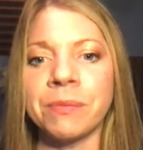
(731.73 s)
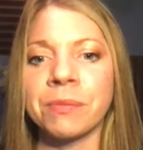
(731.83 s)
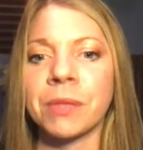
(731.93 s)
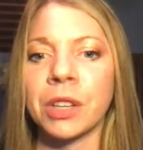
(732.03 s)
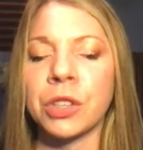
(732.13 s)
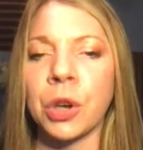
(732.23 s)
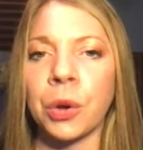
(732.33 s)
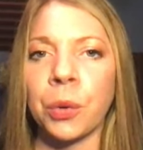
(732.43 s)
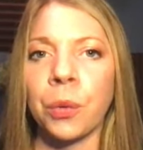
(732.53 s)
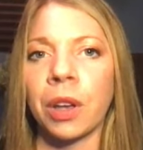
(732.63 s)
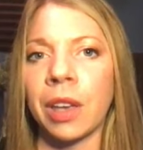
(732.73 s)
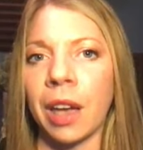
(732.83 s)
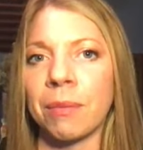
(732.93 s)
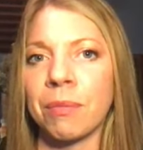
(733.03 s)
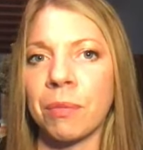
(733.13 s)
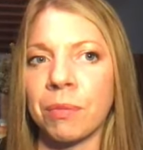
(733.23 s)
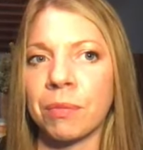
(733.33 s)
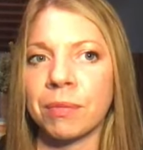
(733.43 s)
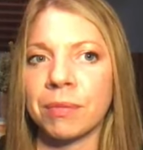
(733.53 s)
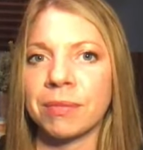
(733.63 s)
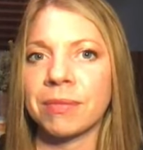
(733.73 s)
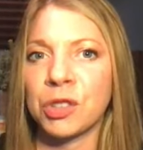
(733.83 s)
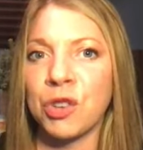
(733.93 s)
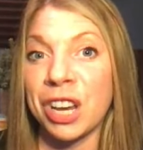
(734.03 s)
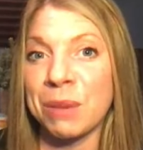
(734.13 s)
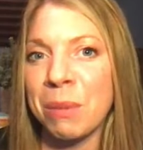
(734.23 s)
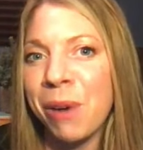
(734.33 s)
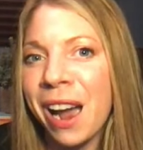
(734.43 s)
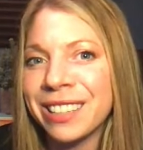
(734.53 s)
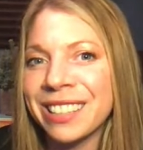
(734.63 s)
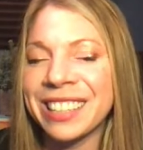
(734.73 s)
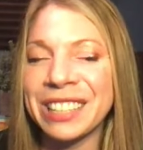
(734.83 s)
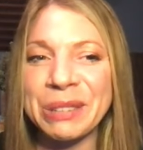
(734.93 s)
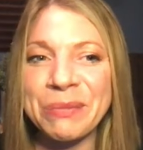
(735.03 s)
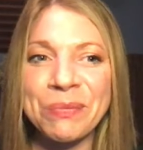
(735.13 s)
So yeah, tracking my practices.